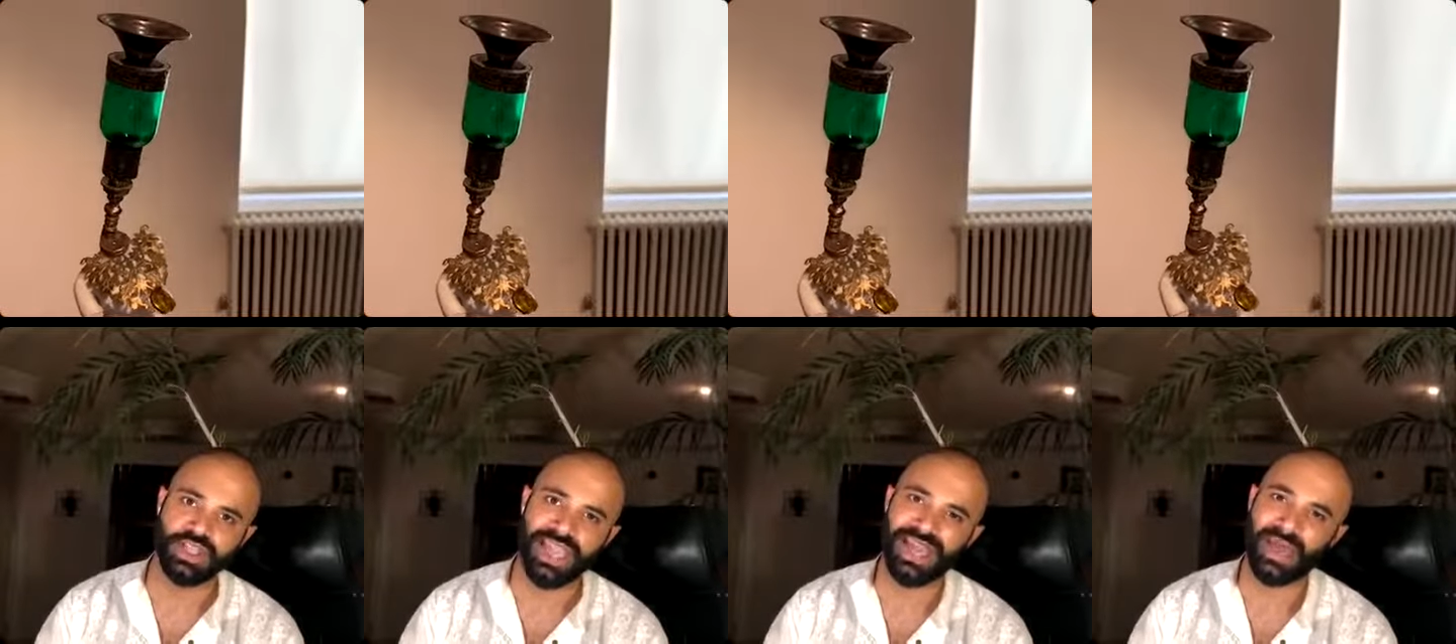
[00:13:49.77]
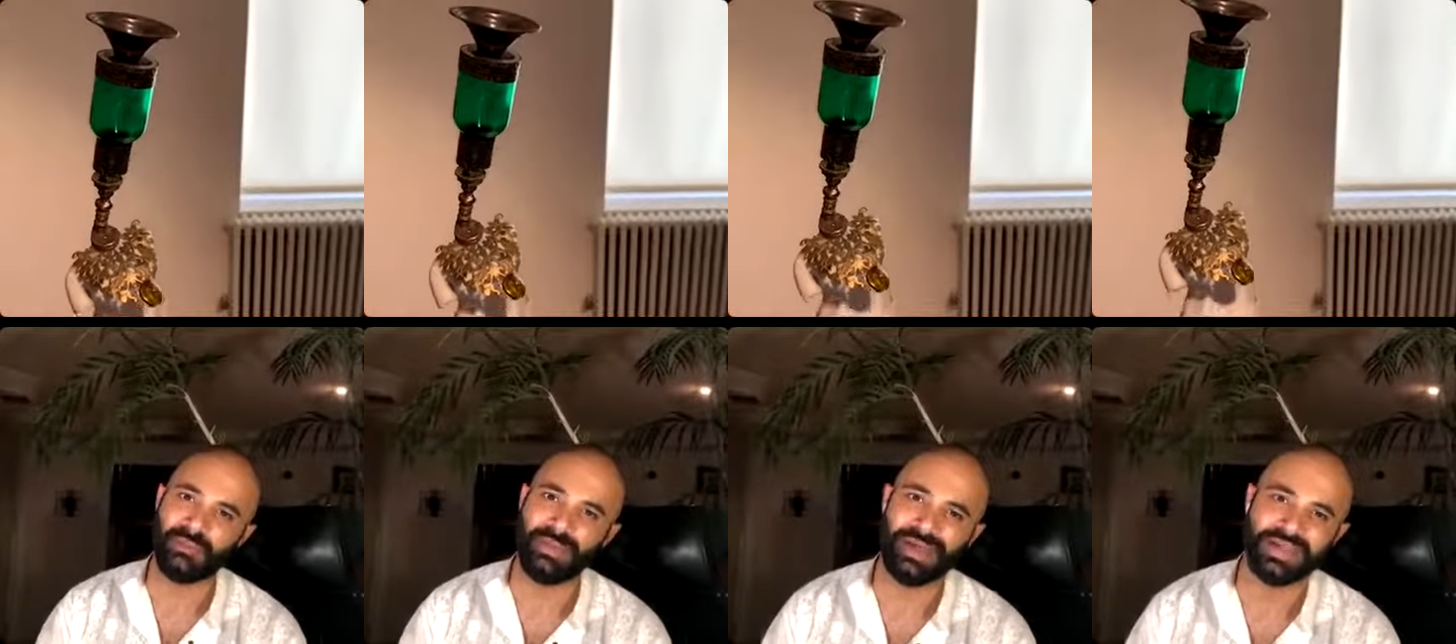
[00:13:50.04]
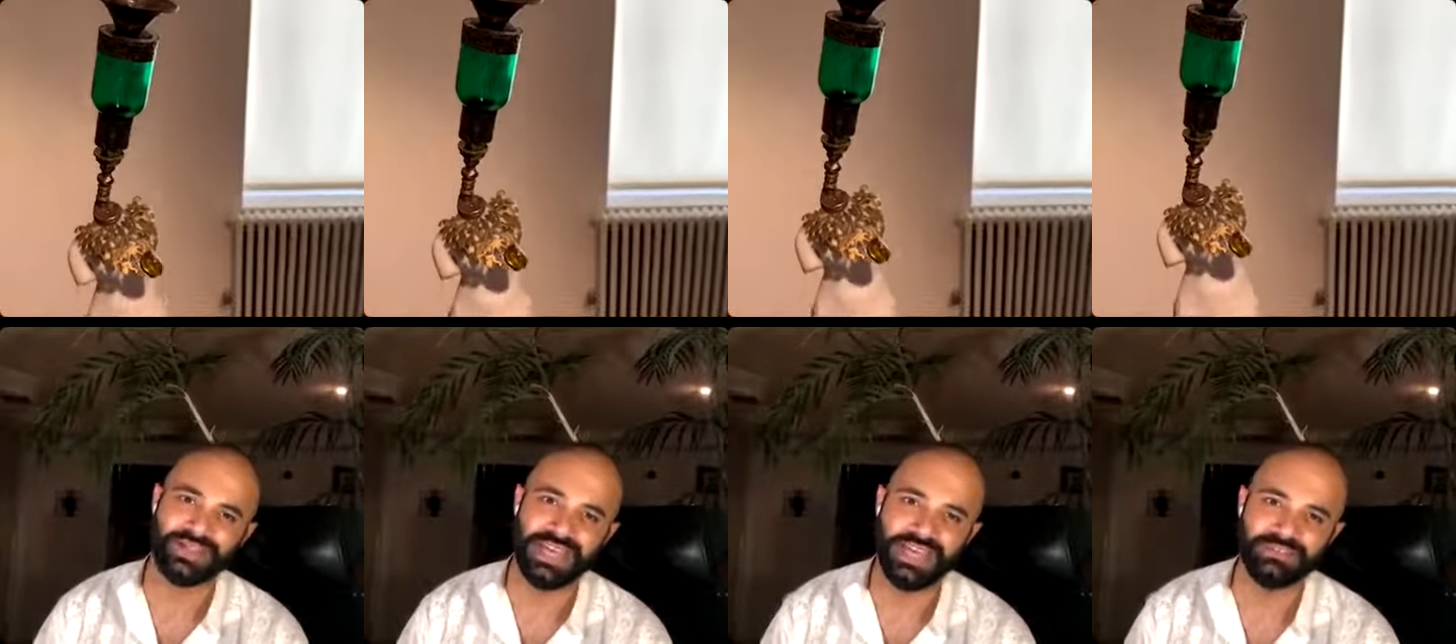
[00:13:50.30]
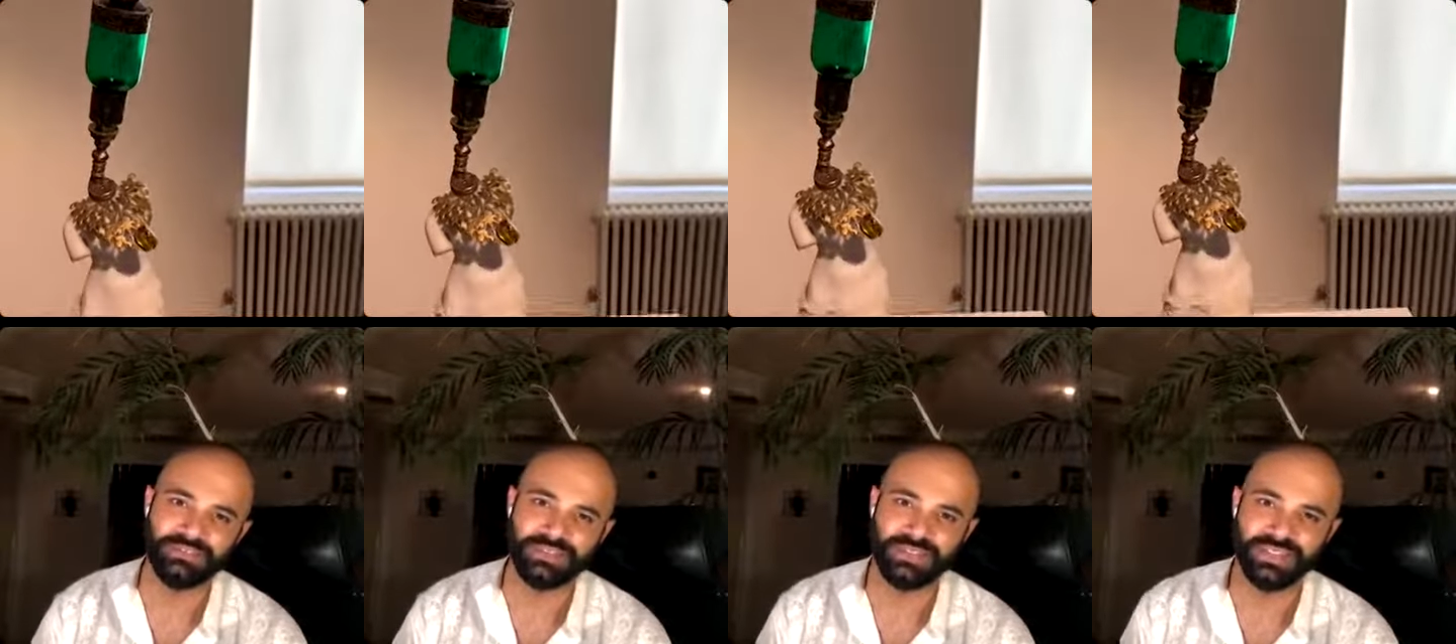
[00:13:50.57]
and I might
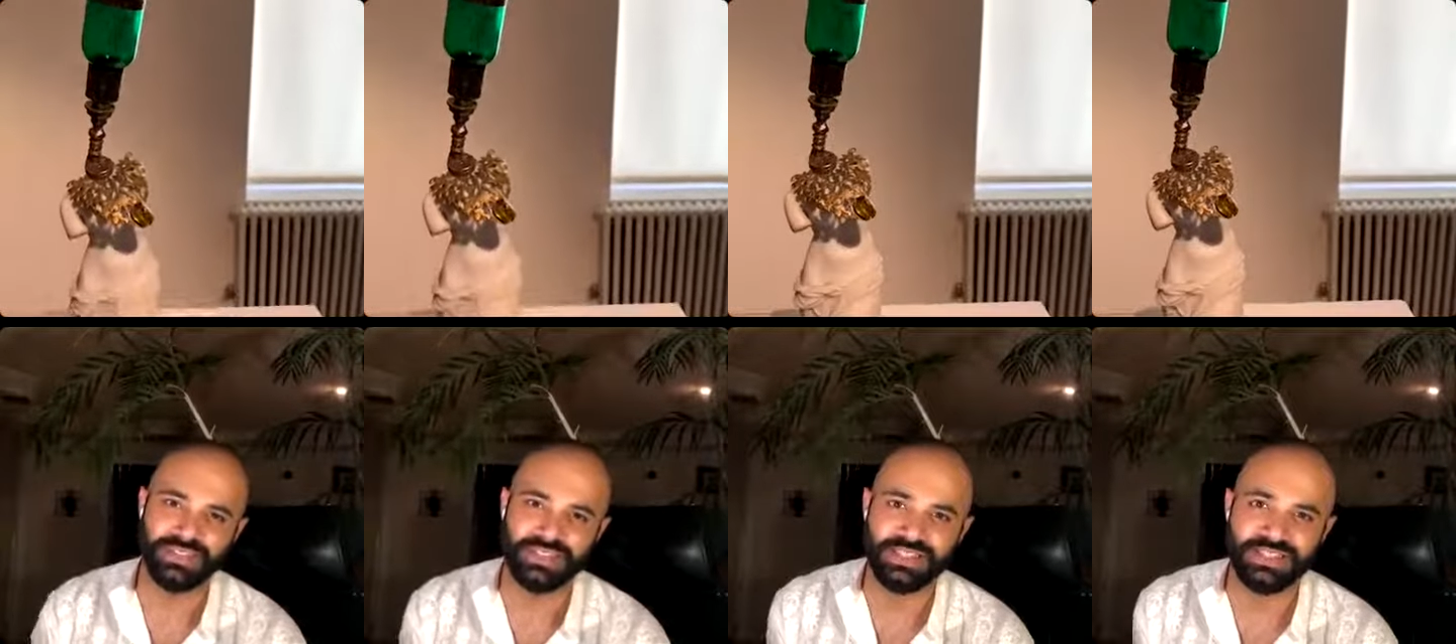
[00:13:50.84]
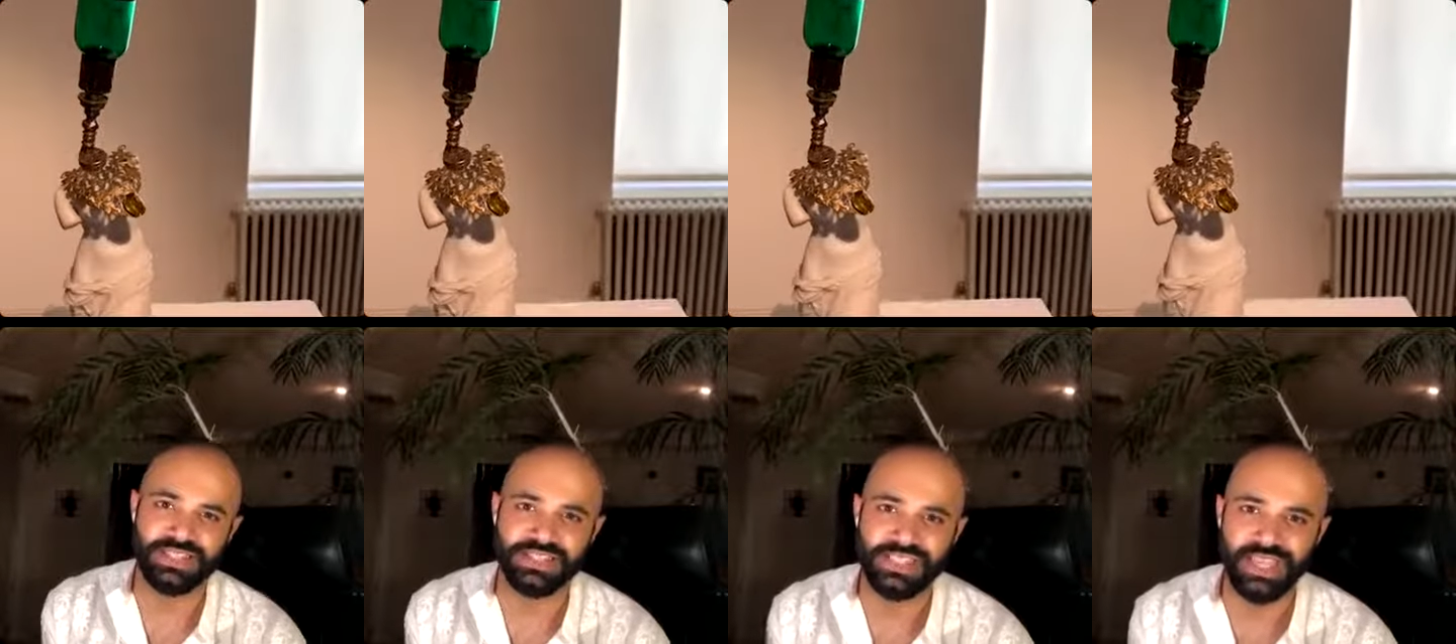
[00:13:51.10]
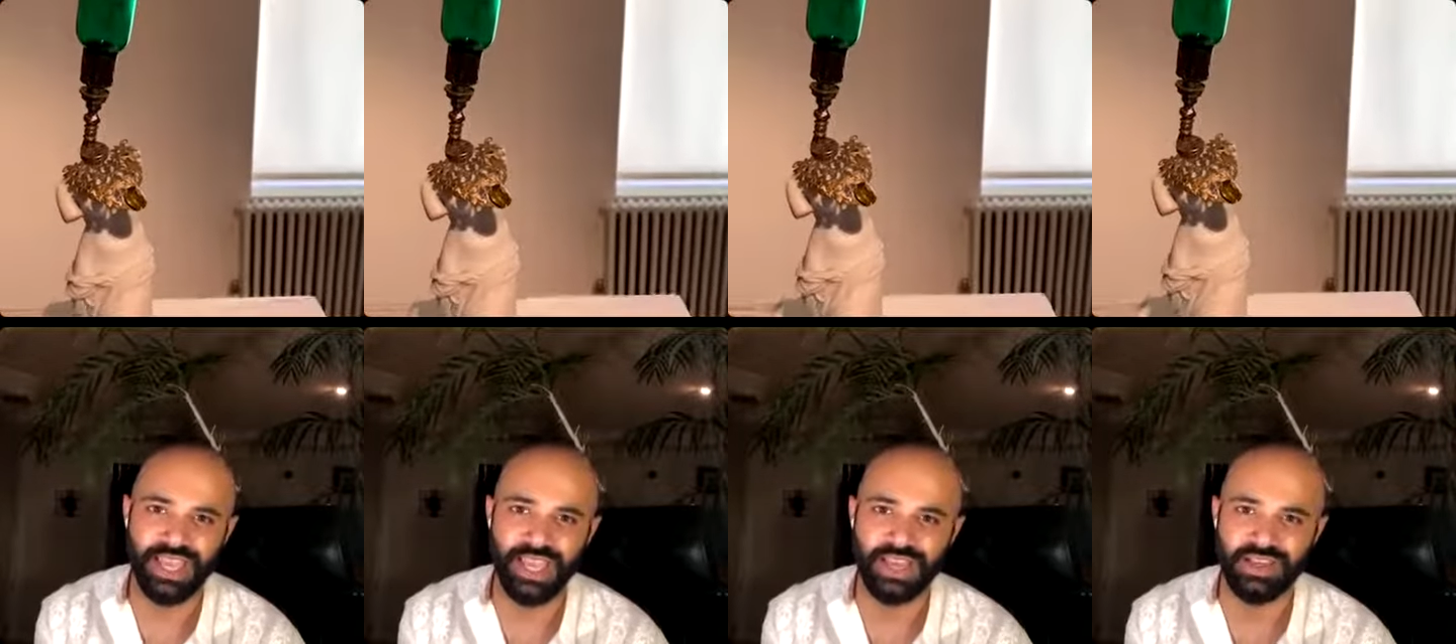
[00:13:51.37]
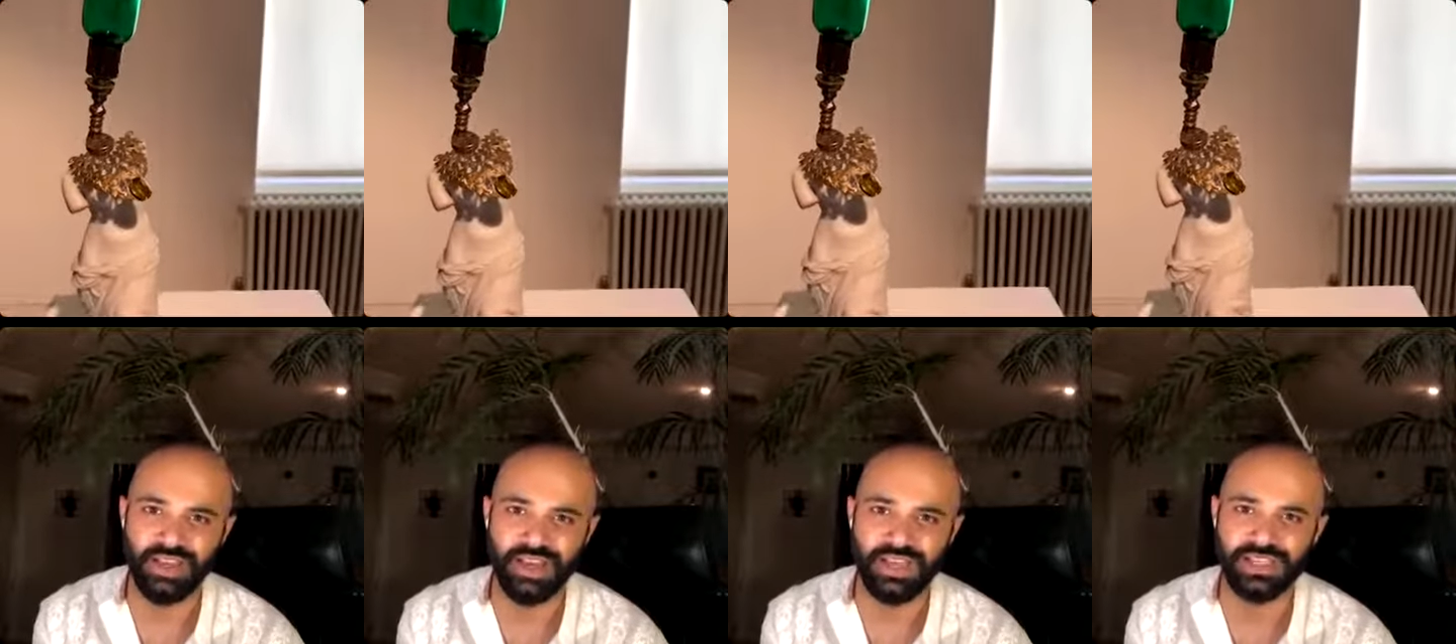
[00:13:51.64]
have this
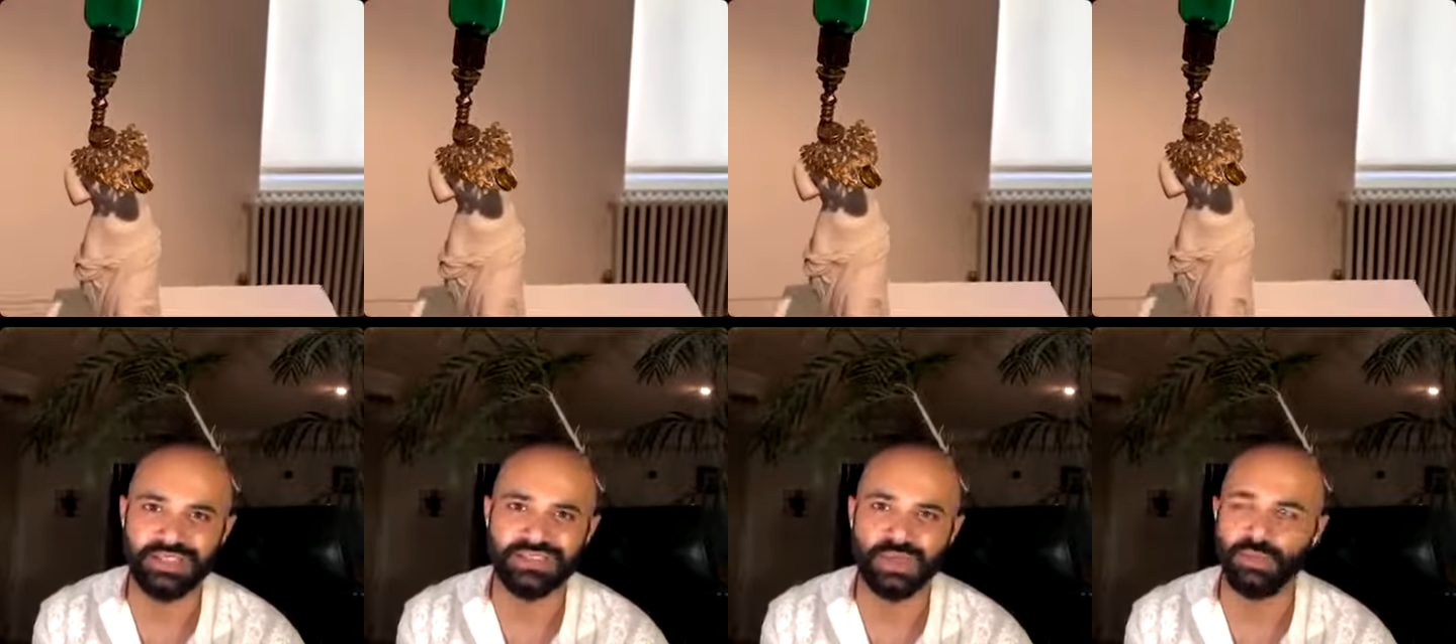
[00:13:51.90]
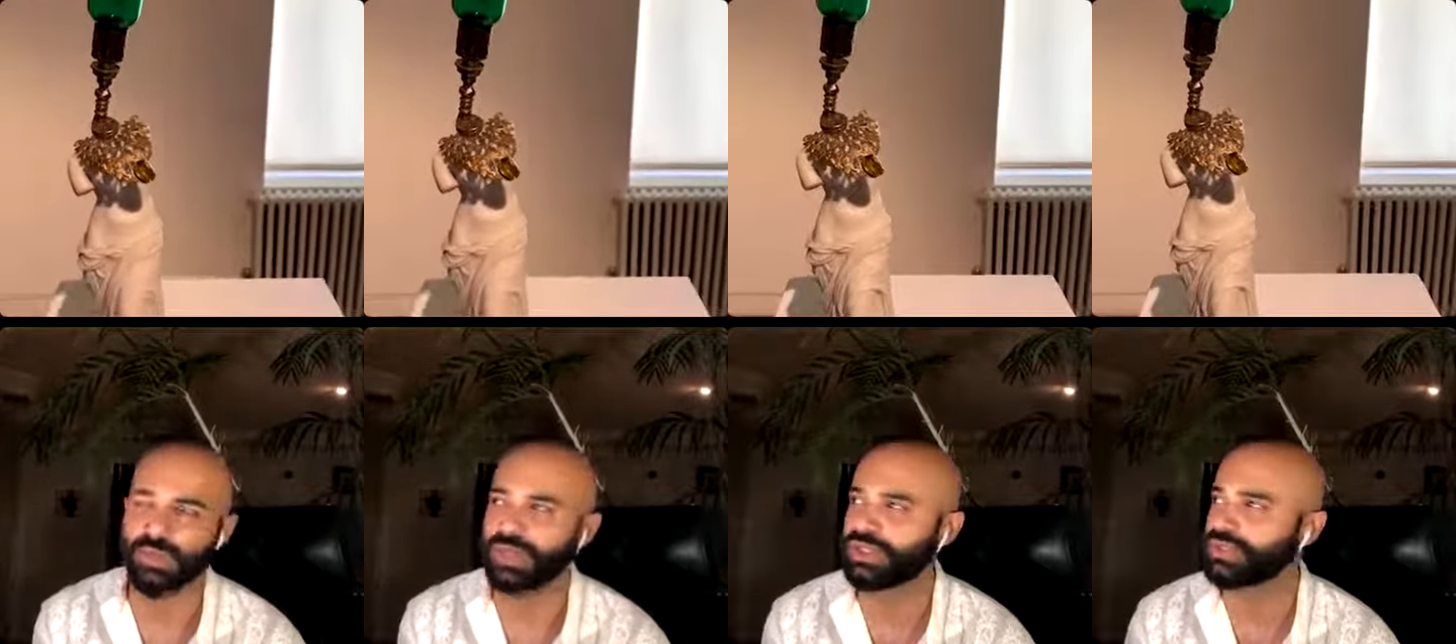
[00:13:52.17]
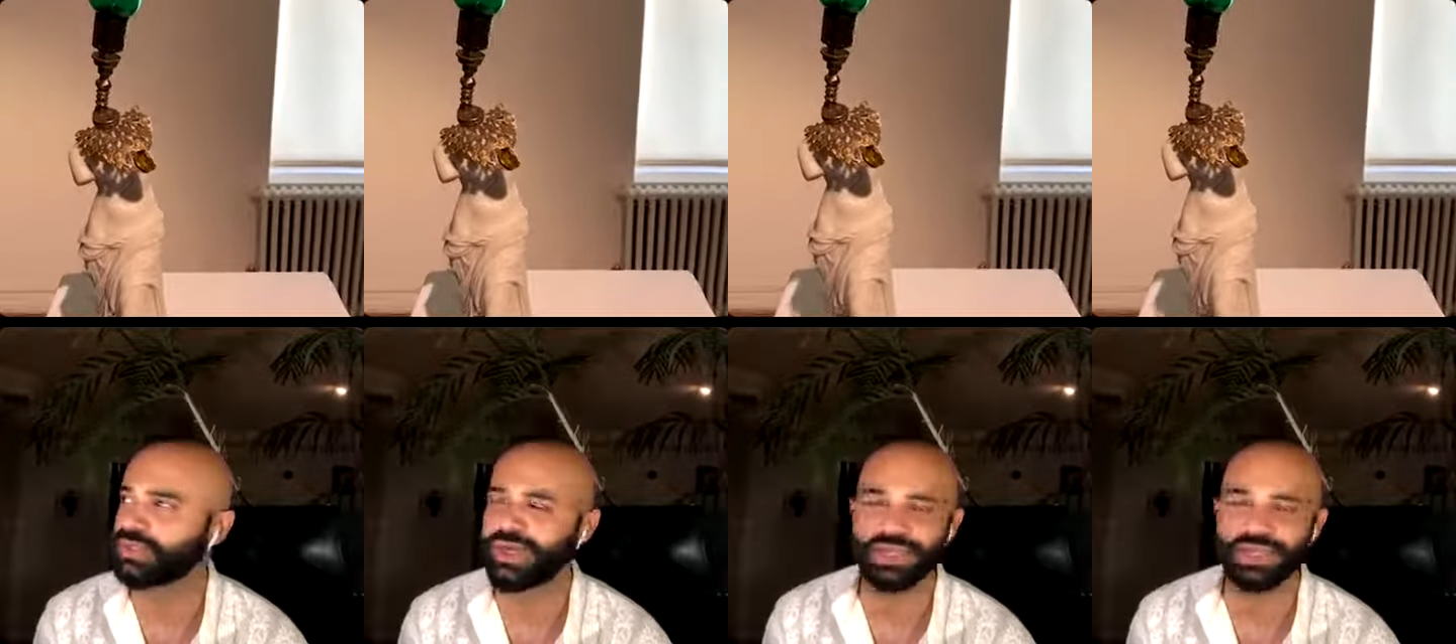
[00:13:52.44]
headline somewhere too.